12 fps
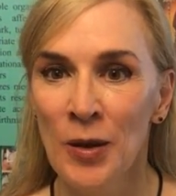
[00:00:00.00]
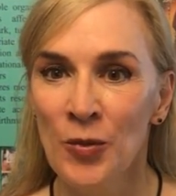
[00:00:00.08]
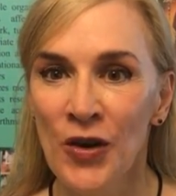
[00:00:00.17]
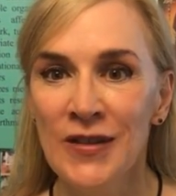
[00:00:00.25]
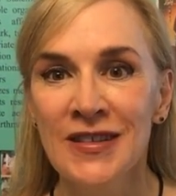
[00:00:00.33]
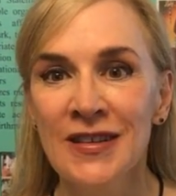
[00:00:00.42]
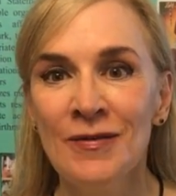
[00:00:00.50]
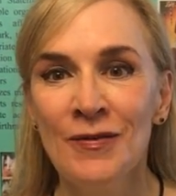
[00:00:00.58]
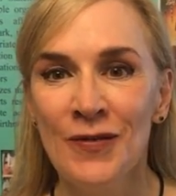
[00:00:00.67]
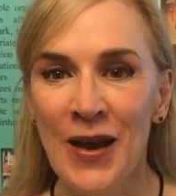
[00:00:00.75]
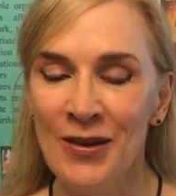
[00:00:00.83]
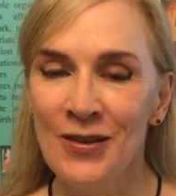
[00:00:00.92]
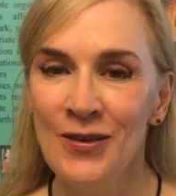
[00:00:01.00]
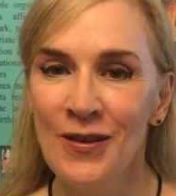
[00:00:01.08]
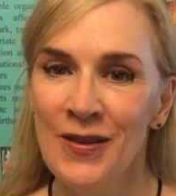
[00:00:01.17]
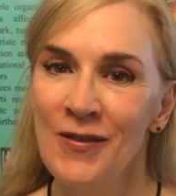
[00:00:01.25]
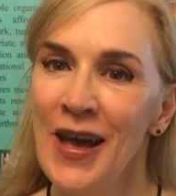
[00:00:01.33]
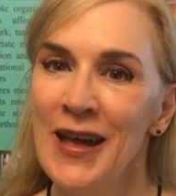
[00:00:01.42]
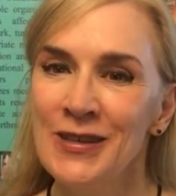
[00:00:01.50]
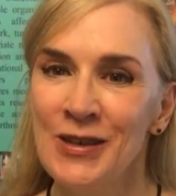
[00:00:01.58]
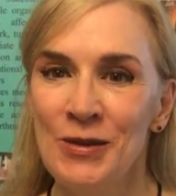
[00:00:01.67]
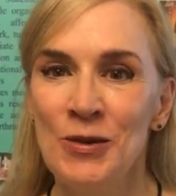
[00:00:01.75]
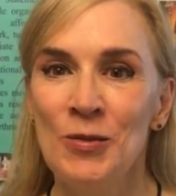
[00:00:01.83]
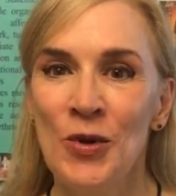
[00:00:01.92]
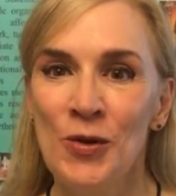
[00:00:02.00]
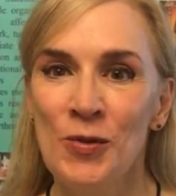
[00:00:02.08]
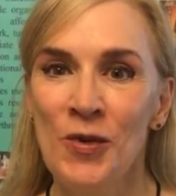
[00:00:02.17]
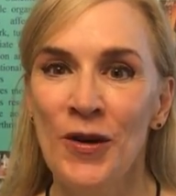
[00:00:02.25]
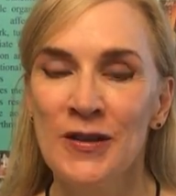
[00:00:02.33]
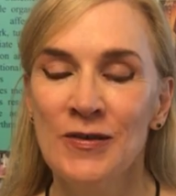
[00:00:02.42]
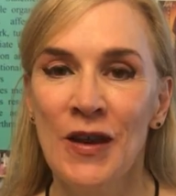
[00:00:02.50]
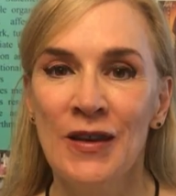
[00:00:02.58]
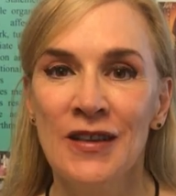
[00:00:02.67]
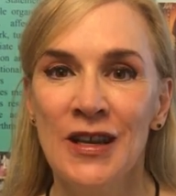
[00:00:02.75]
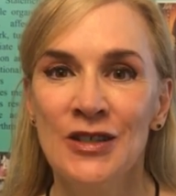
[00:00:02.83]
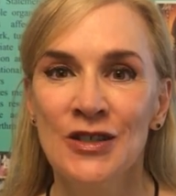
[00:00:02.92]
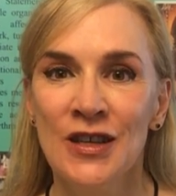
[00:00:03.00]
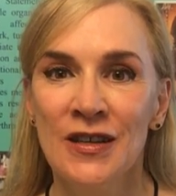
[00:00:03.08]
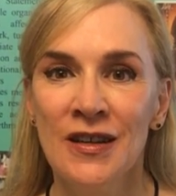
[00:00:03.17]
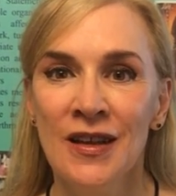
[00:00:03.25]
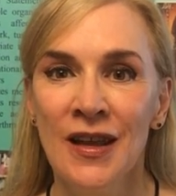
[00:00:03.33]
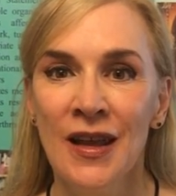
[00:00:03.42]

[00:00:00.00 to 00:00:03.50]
President and founder of the Vascular Birthmarks Foundation